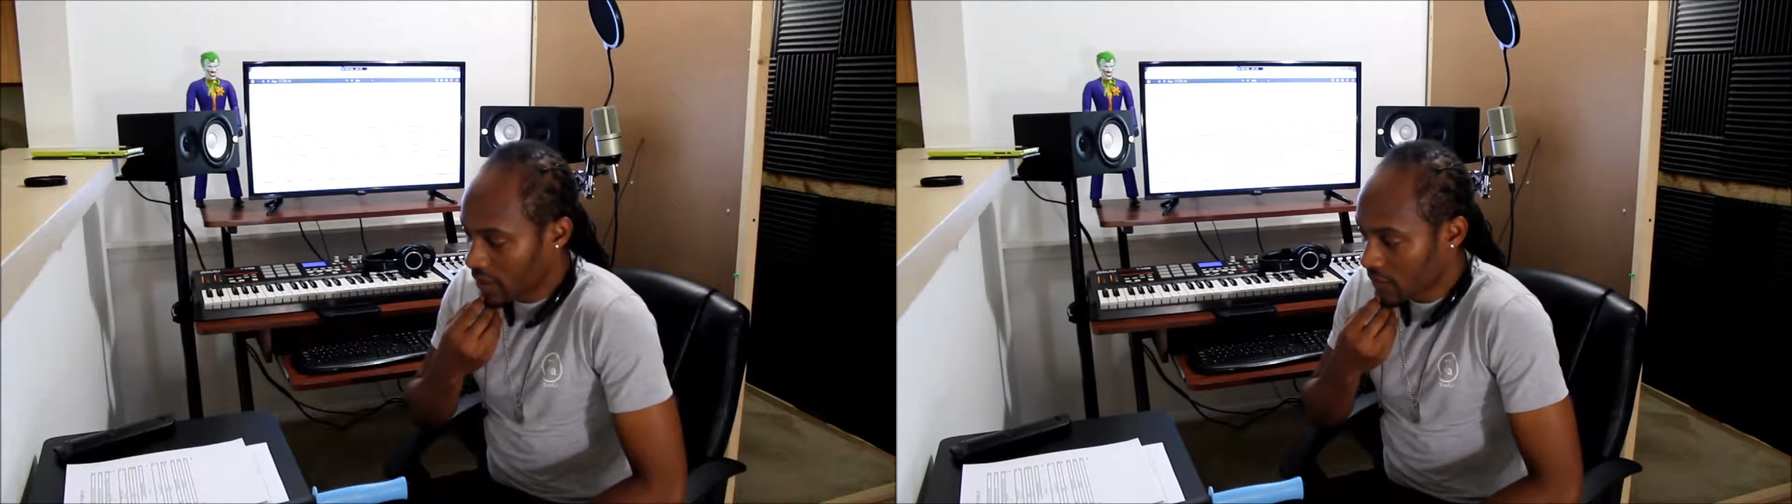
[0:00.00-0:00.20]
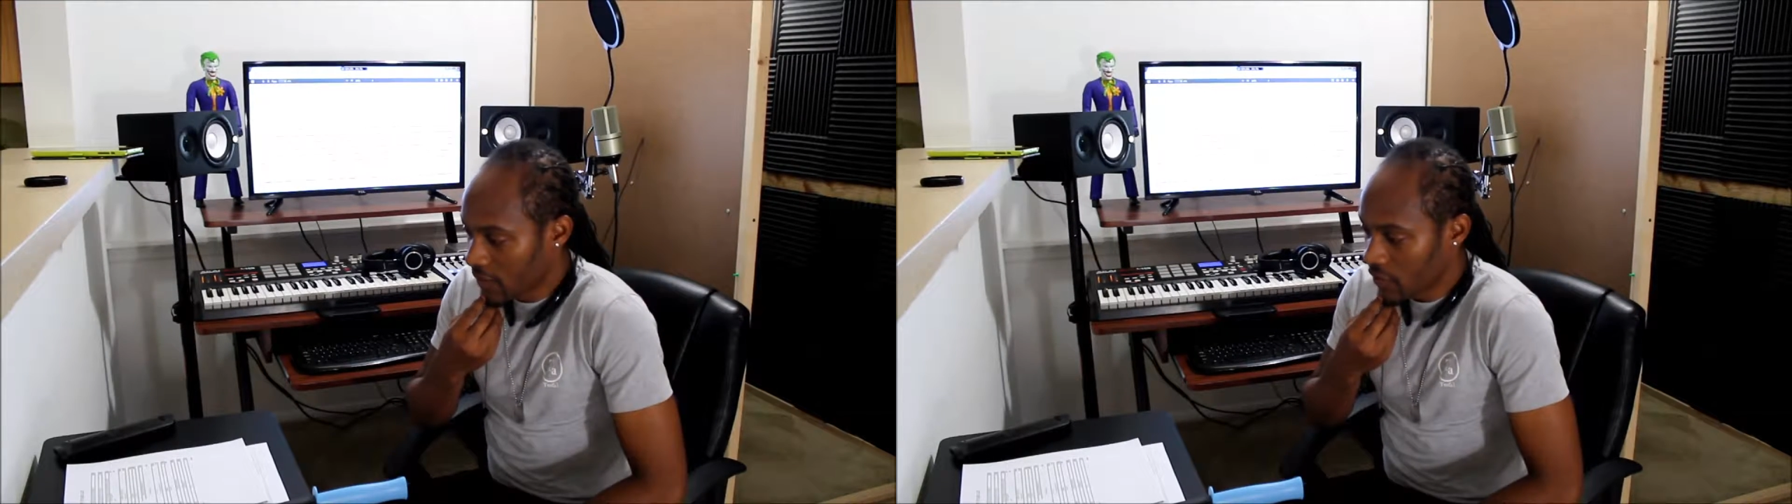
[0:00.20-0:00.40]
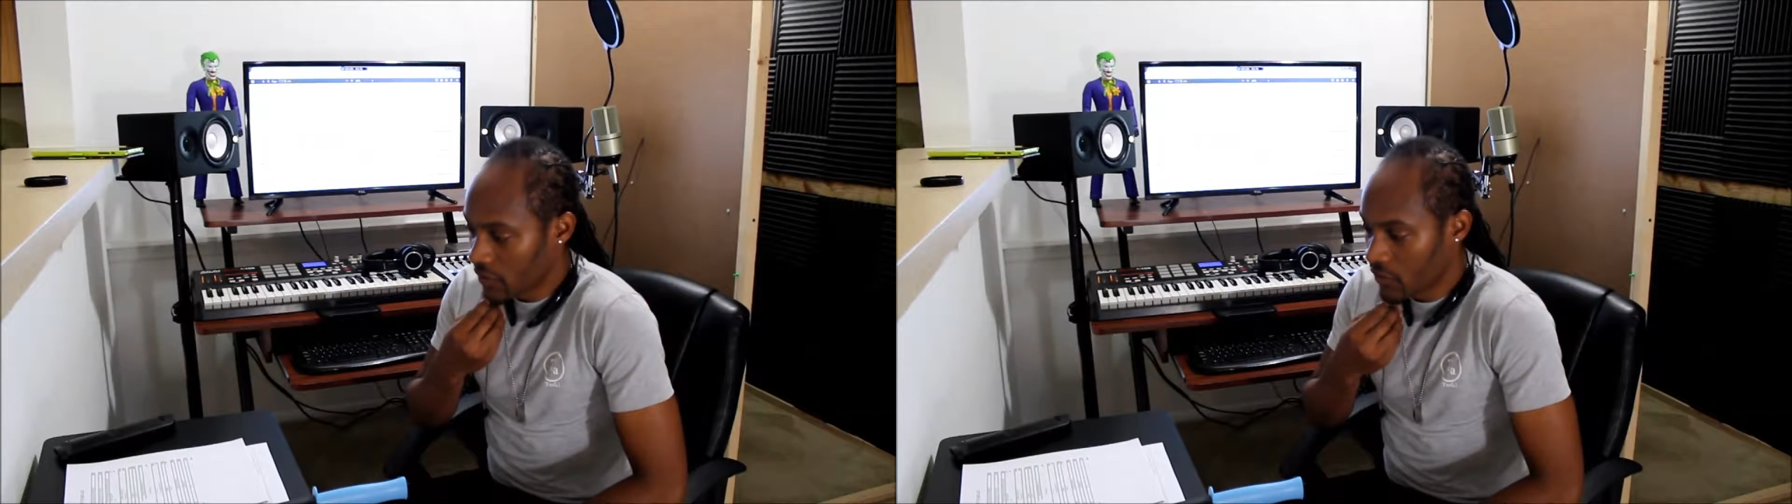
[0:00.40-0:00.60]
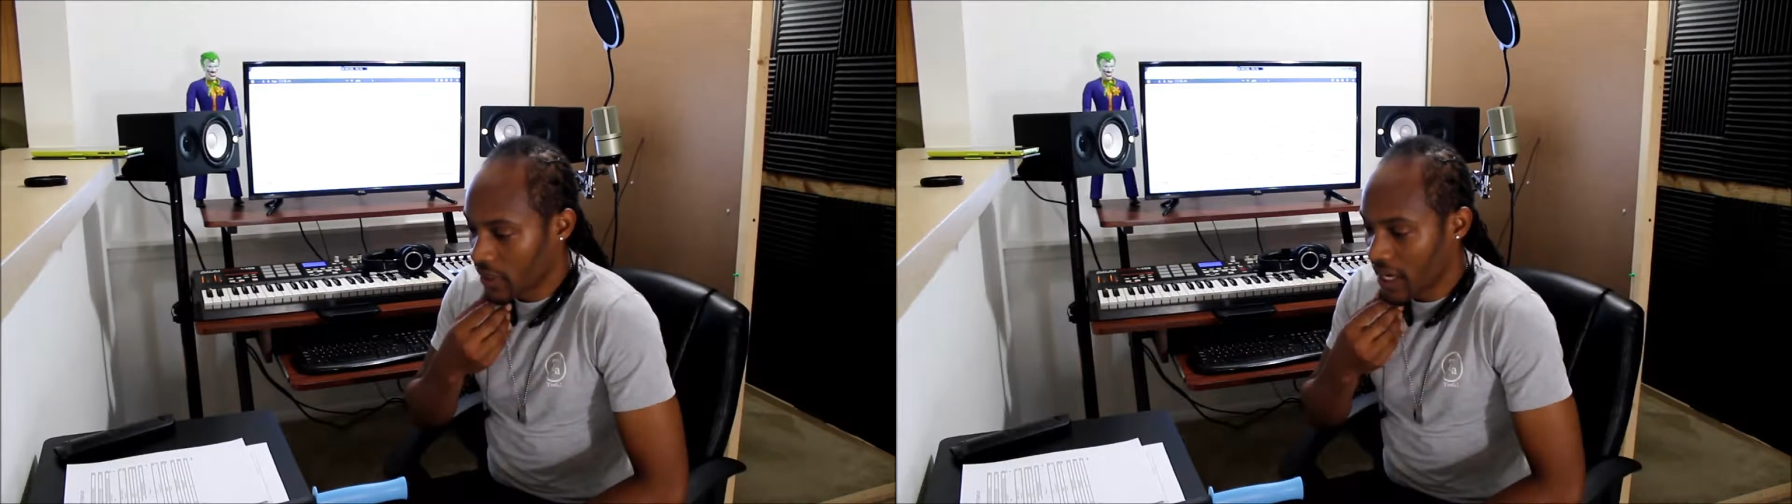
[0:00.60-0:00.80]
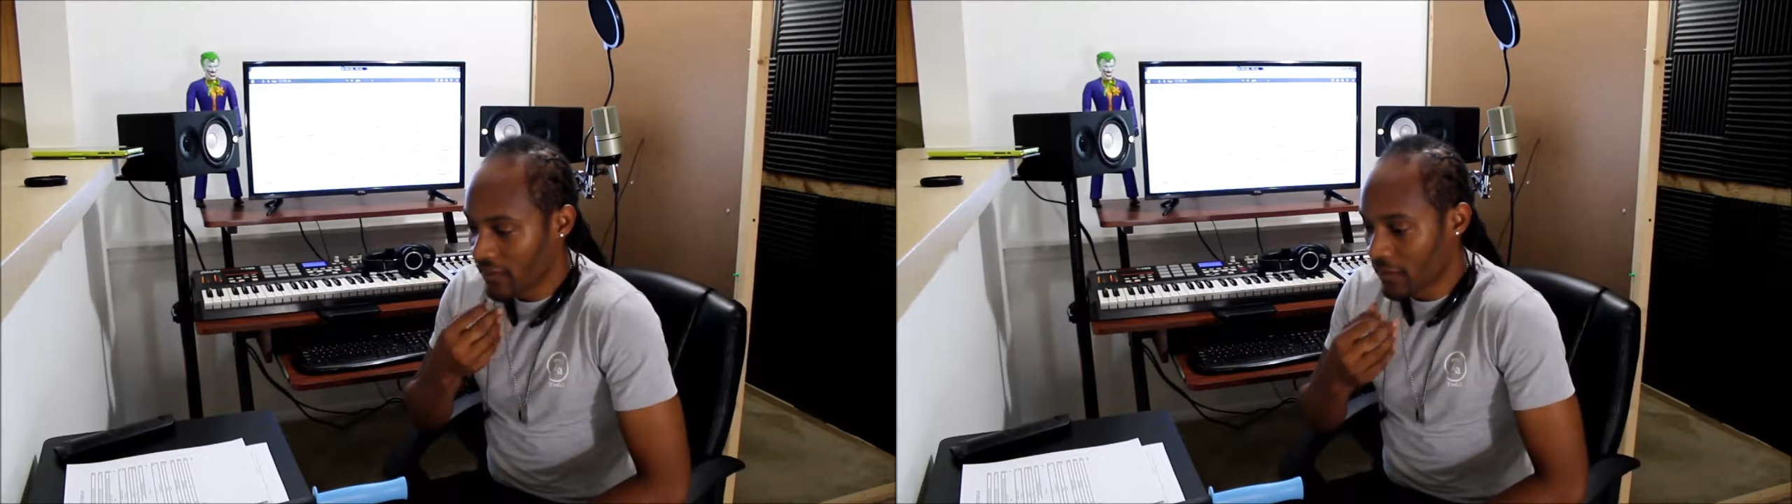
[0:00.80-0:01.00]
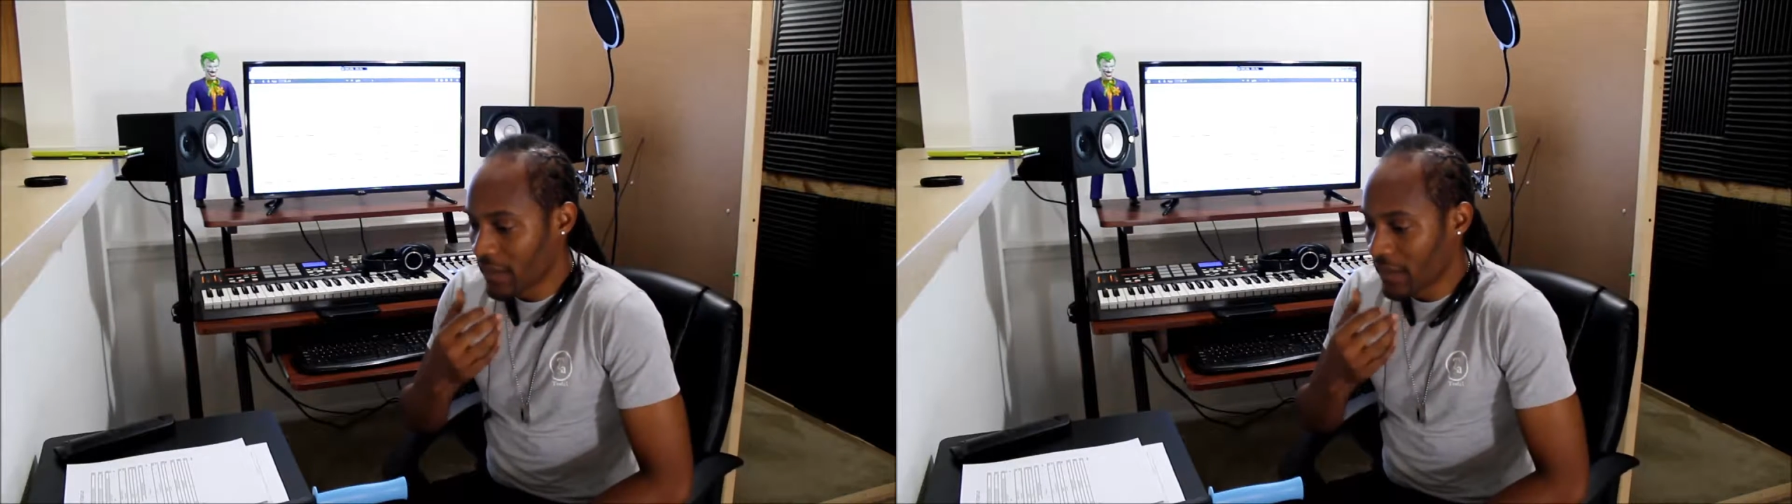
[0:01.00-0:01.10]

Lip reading: especially when you have a